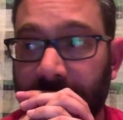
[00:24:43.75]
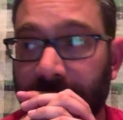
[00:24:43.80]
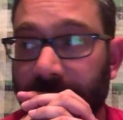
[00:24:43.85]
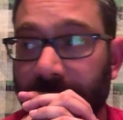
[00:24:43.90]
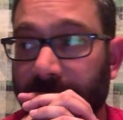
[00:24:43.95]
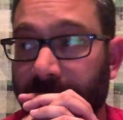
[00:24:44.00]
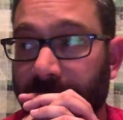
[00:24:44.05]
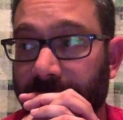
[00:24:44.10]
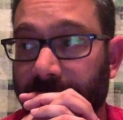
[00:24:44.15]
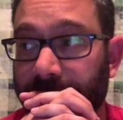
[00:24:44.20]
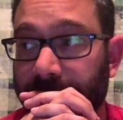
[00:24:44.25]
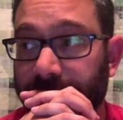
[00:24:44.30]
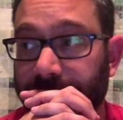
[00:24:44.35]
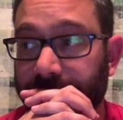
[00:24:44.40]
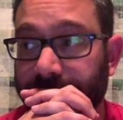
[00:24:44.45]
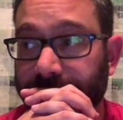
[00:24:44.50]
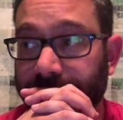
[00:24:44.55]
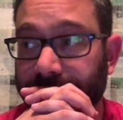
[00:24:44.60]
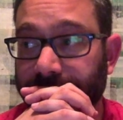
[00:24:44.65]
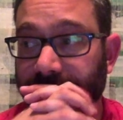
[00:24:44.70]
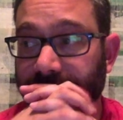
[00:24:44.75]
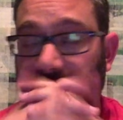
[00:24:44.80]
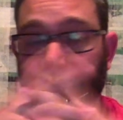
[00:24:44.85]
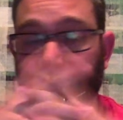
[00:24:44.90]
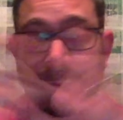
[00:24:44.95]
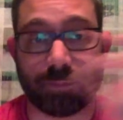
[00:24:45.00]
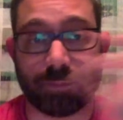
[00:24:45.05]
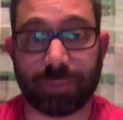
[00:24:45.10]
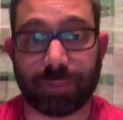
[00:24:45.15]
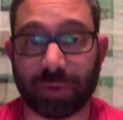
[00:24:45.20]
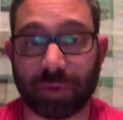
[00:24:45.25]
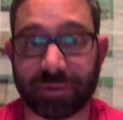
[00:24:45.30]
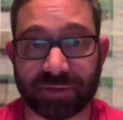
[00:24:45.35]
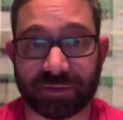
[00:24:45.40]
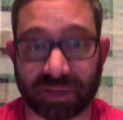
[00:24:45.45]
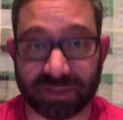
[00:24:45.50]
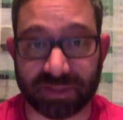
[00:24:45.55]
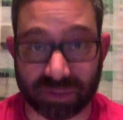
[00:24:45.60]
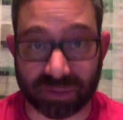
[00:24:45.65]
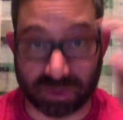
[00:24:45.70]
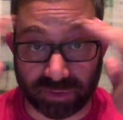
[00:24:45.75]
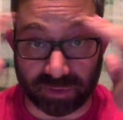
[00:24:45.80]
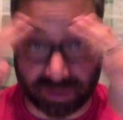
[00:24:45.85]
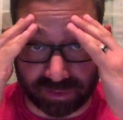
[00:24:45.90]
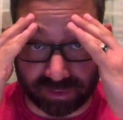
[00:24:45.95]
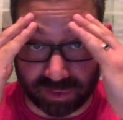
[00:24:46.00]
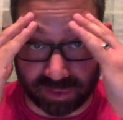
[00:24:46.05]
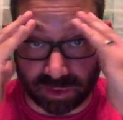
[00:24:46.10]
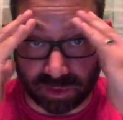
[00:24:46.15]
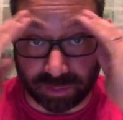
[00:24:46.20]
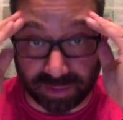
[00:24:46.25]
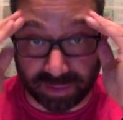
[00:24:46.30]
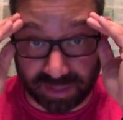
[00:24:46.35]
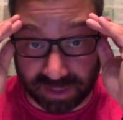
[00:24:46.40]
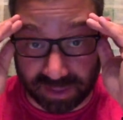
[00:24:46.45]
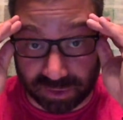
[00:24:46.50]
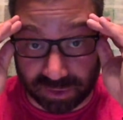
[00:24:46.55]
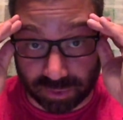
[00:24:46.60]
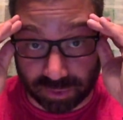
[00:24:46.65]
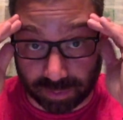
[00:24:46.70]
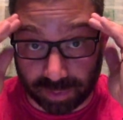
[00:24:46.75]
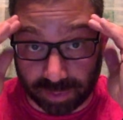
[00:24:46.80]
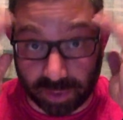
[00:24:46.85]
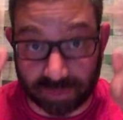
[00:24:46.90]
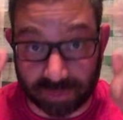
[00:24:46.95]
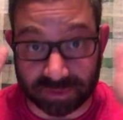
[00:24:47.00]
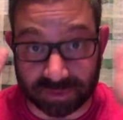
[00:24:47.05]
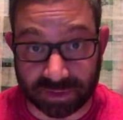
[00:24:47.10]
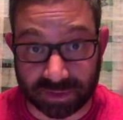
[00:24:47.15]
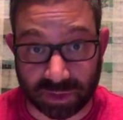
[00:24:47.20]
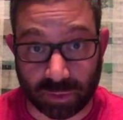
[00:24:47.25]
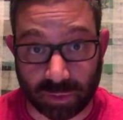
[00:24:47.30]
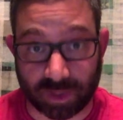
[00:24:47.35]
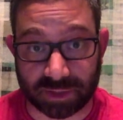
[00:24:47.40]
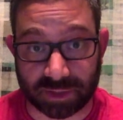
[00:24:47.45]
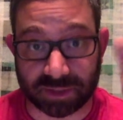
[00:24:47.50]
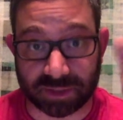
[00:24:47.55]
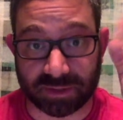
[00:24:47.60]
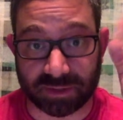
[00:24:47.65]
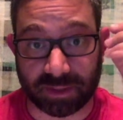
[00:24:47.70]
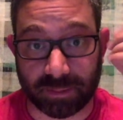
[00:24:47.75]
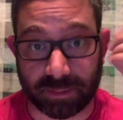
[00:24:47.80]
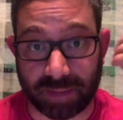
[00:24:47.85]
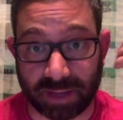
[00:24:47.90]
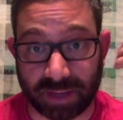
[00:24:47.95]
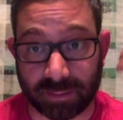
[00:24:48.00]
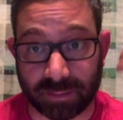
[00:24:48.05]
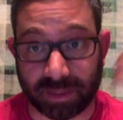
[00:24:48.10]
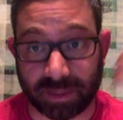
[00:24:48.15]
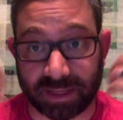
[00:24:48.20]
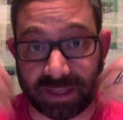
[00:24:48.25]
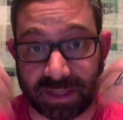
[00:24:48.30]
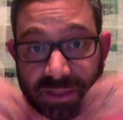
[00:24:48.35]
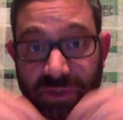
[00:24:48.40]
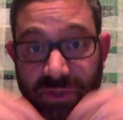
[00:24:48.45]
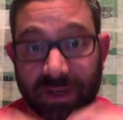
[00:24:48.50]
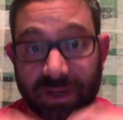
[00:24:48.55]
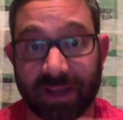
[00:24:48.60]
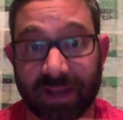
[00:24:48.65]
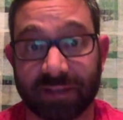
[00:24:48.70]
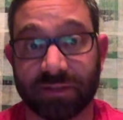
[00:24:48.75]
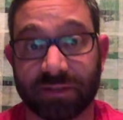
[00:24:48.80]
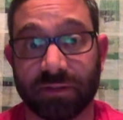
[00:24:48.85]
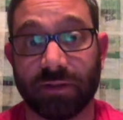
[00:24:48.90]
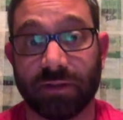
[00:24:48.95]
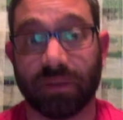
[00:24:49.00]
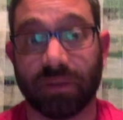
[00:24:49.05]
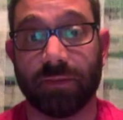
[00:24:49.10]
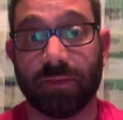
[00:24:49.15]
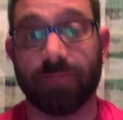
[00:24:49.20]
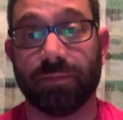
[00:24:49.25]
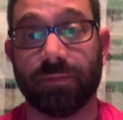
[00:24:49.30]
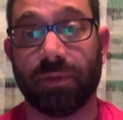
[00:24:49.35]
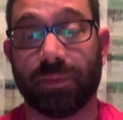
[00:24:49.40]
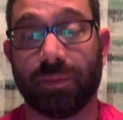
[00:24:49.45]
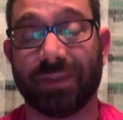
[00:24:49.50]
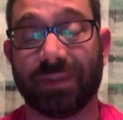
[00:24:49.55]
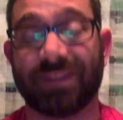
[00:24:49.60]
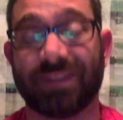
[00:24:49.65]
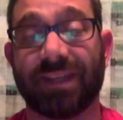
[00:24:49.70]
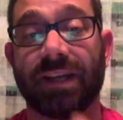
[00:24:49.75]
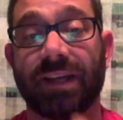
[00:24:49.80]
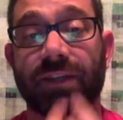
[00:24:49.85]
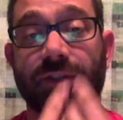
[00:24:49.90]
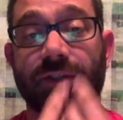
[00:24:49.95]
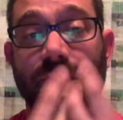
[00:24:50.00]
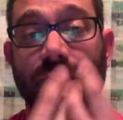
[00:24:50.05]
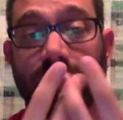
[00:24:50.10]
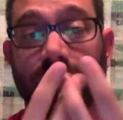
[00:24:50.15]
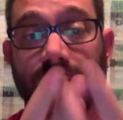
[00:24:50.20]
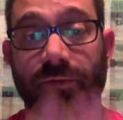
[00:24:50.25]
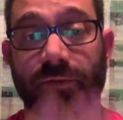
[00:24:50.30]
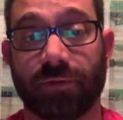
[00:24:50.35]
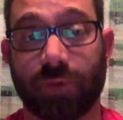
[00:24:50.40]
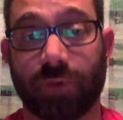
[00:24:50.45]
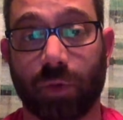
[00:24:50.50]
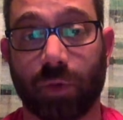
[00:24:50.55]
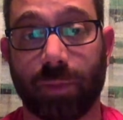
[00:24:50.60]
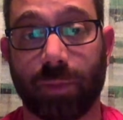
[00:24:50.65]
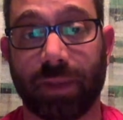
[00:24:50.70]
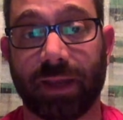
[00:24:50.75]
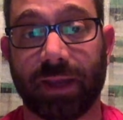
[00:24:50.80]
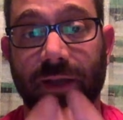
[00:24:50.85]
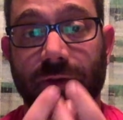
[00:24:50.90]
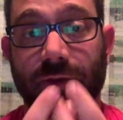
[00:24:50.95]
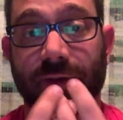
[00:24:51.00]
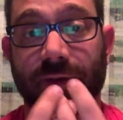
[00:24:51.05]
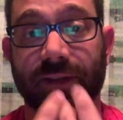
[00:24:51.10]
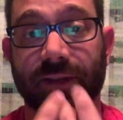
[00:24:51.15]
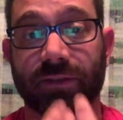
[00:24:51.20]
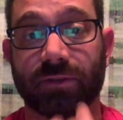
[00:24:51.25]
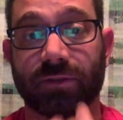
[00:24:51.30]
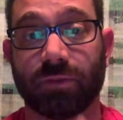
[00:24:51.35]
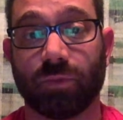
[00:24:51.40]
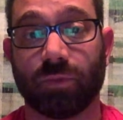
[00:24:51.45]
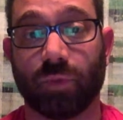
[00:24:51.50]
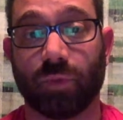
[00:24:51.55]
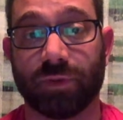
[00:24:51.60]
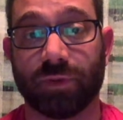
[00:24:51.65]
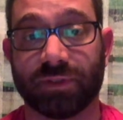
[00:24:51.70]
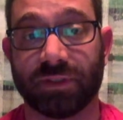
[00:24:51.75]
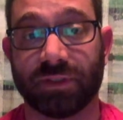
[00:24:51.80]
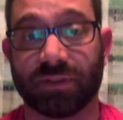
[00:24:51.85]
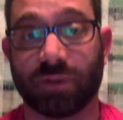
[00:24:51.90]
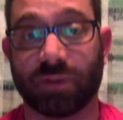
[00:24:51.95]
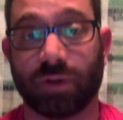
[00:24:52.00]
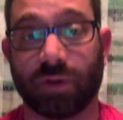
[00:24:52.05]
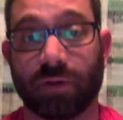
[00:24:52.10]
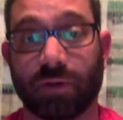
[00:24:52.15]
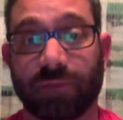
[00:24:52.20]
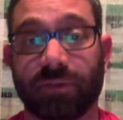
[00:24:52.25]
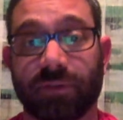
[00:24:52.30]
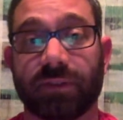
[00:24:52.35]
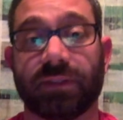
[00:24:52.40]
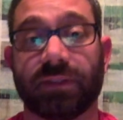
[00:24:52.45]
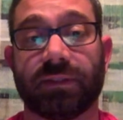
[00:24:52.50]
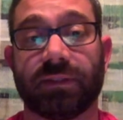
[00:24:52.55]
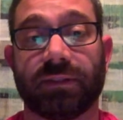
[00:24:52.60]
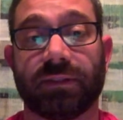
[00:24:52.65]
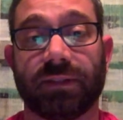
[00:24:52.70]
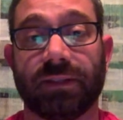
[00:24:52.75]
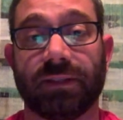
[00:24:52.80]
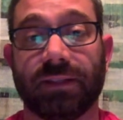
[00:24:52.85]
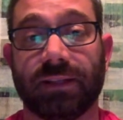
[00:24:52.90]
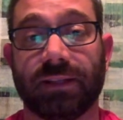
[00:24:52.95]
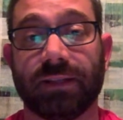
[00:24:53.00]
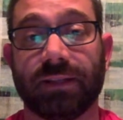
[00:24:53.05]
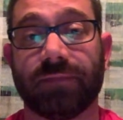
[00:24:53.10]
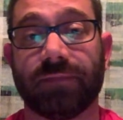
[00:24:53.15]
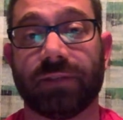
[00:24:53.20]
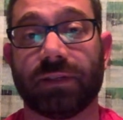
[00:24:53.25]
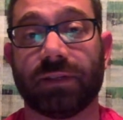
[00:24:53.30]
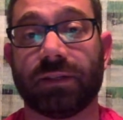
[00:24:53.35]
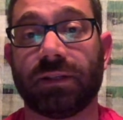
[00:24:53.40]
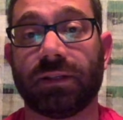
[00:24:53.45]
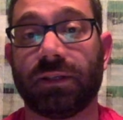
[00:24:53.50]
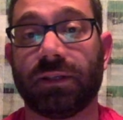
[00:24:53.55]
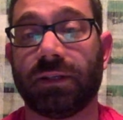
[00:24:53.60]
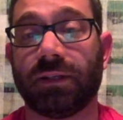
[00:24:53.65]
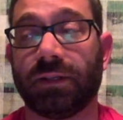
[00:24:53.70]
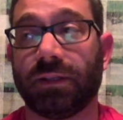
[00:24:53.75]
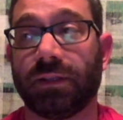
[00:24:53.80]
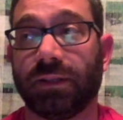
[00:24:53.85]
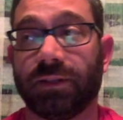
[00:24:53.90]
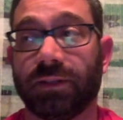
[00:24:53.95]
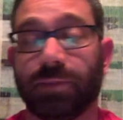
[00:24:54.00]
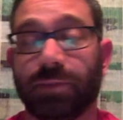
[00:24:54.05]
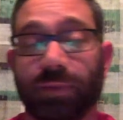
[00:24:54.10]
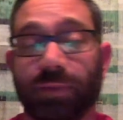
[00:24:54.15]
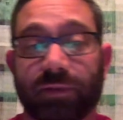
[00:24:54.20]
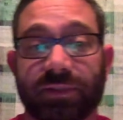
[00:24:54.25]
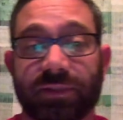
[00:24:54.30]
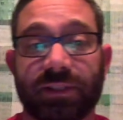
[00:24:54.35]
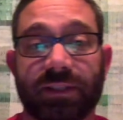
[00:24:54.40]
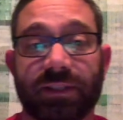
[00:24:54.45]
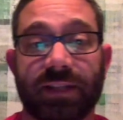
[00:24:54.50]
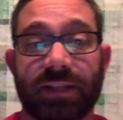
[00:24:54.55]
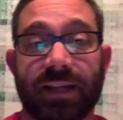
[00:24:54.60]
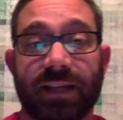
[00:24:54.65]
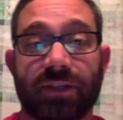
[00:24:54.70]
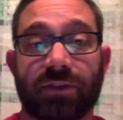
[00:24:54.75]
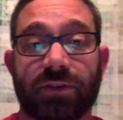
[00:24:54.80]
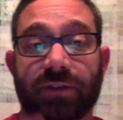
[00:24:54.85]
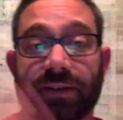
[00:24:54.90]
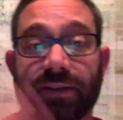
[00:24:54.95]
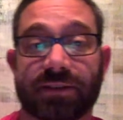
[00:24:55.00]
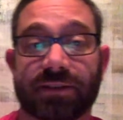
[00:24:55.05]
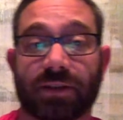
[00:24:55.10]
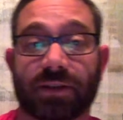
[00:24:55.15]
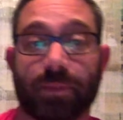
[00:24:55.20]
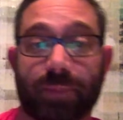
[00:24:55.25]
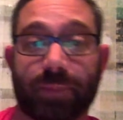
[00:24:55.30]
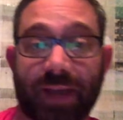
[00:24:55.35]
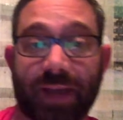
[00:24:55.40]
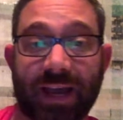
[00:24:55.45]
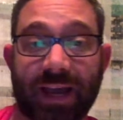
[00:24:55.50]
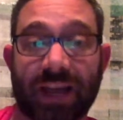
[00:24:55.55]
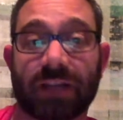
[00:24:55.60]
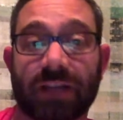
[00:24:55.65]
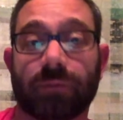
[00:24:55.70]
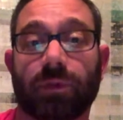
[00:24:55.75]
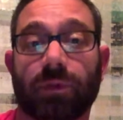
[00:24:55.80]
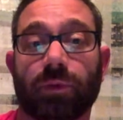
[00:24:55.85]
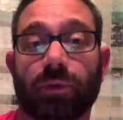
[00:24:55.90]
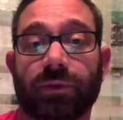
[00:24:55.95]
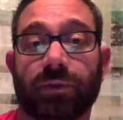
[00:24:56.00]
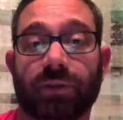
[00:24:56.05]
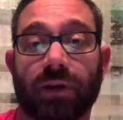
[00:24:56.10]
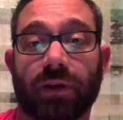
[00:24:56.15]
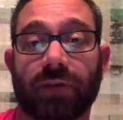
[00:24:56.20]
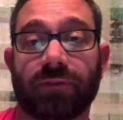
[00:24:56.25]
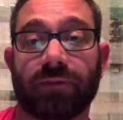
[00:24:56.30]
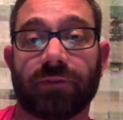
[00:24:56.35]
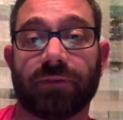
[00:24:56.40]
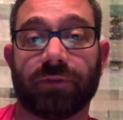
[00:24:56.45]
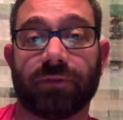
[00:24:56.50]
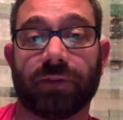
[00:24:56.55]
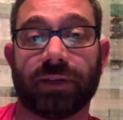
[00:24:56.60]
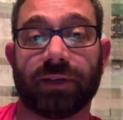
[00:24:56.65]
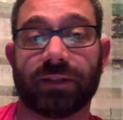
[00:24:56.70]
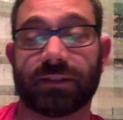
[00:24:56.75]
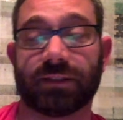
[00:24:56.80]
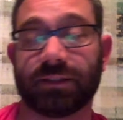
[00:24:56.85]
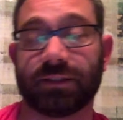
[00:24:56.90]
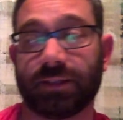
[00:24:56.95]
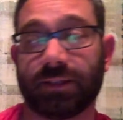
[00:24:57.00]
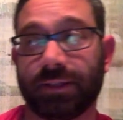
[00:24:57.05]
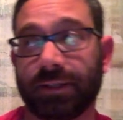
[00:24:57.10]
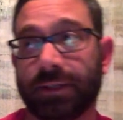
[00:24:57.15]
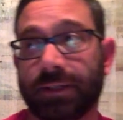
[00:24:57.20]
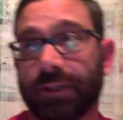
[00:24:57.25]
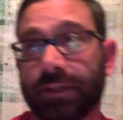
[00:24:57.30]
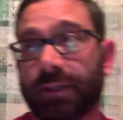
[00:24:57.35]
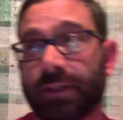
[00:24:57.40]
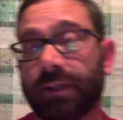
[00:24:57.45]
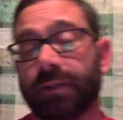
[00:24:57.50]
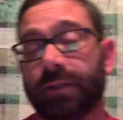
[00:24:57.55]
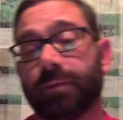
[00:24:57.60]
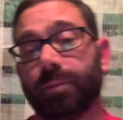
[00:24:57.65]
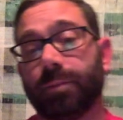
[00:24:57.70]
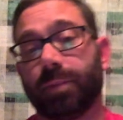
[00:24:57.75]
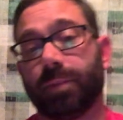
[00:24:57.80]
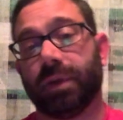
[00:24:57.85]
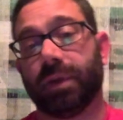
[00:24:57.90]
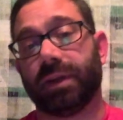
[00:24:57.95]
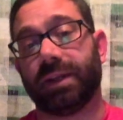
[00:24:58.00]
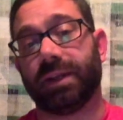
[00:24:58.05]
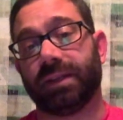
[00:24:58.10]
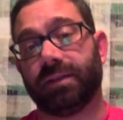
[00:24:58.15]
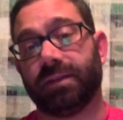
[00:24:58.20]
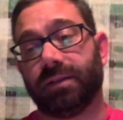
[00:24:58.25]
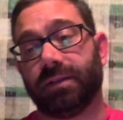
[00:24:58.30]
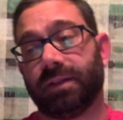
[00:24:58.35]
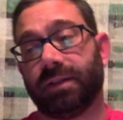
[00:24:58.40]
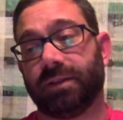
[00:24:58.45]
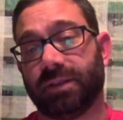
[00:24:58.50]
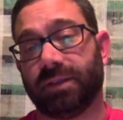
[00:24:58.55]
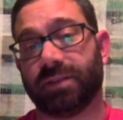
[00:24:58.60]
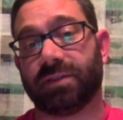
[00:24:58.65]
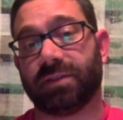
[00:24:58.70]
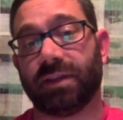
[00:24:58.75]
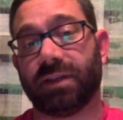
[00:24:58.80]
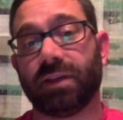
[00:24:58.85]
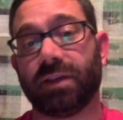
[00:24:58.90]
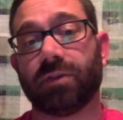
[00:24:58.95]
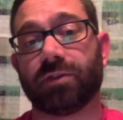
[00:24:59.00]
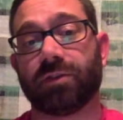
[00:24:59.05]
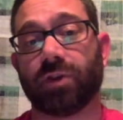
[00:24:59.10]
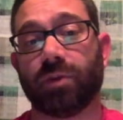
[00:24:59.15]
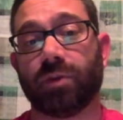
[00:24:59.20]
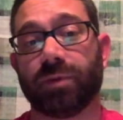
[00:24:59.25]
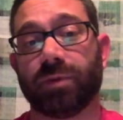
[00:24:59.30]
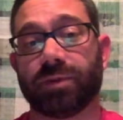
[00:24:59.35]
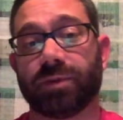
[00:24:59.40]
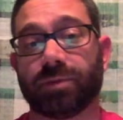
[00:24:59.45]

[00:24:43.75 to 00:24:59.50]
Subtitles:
Now, both sides agree on the obediential potency question, that man by nature has the potential of obeying grace once it's offered and given. It's built into nature, that it's compatible with the offer of grace. But in these neo-Thomist